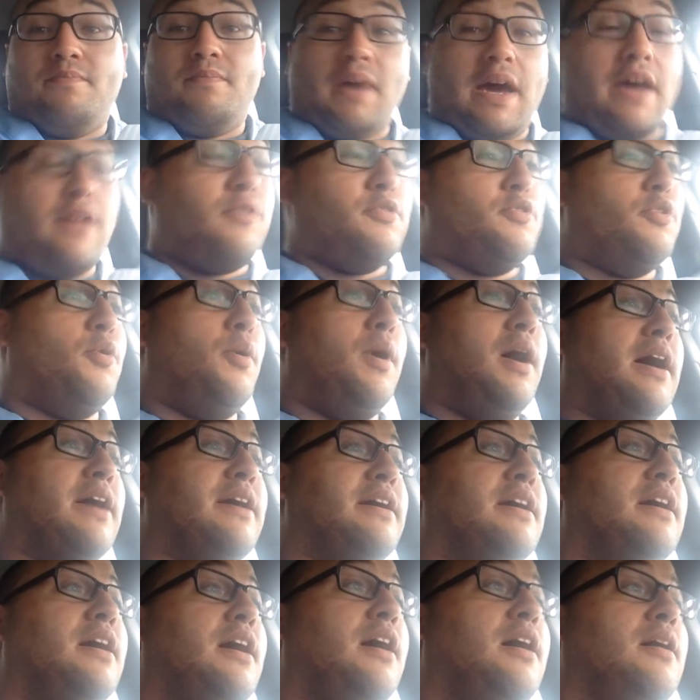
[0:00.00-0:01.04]
I don't know
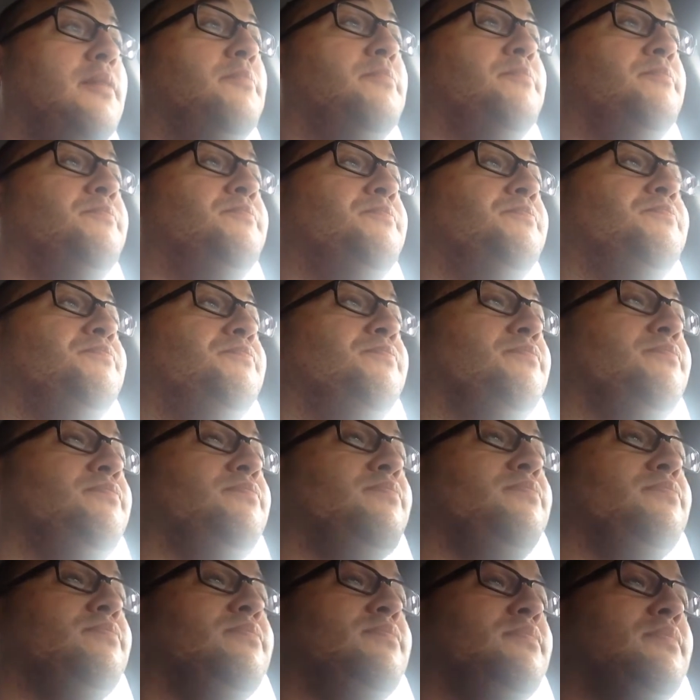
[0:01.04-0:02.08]
why.
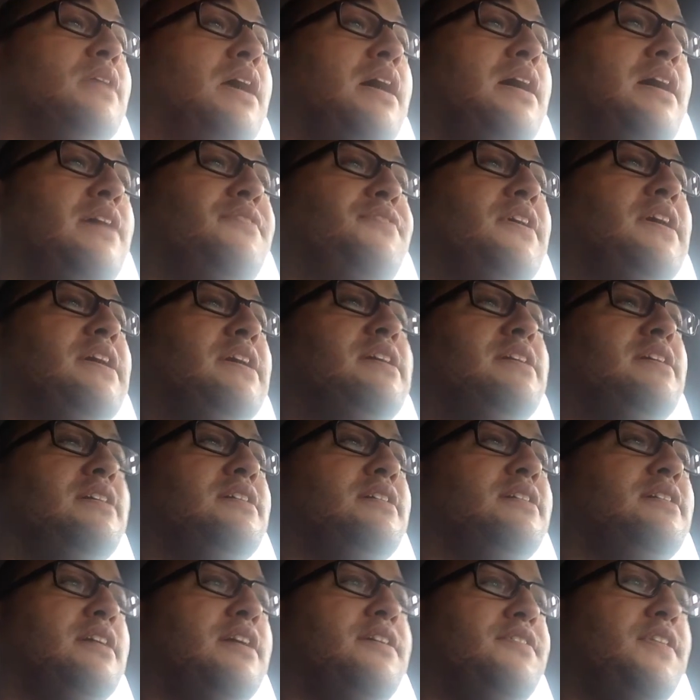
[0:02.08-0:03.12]
I think
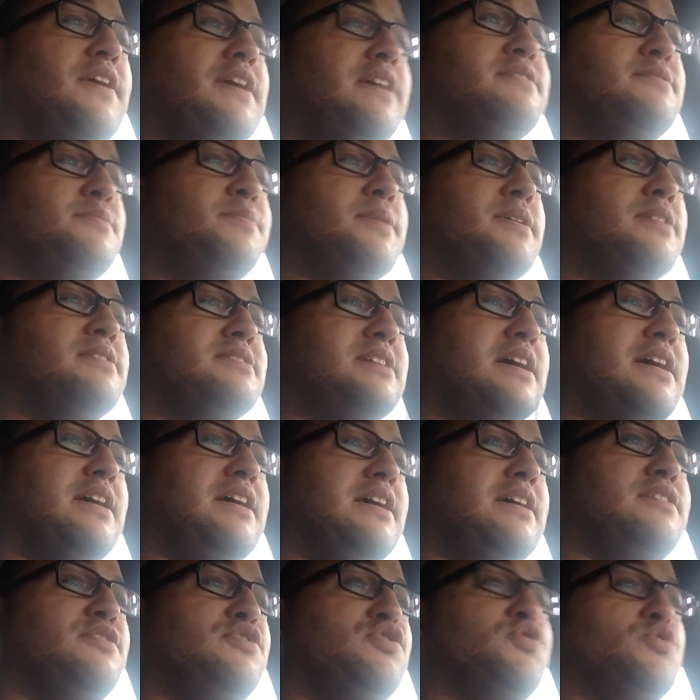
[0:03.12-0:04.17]
it's because I
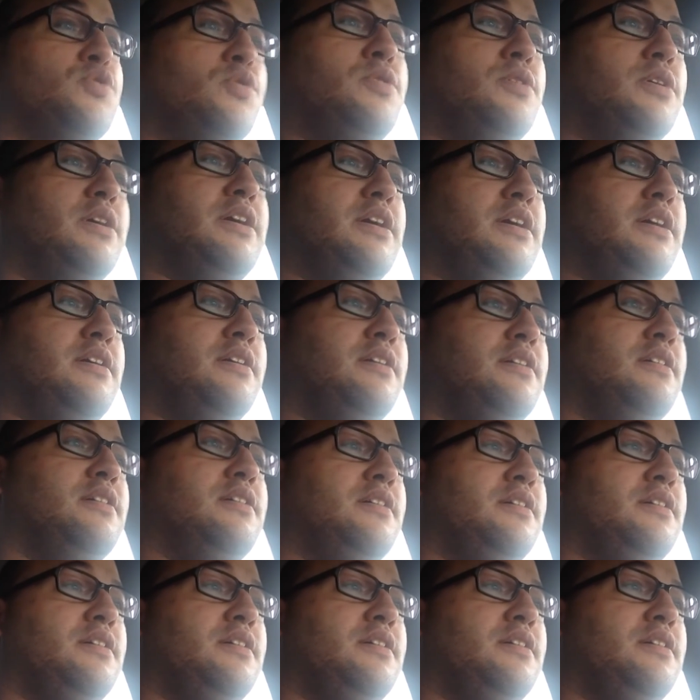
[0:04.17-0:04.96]
enjoy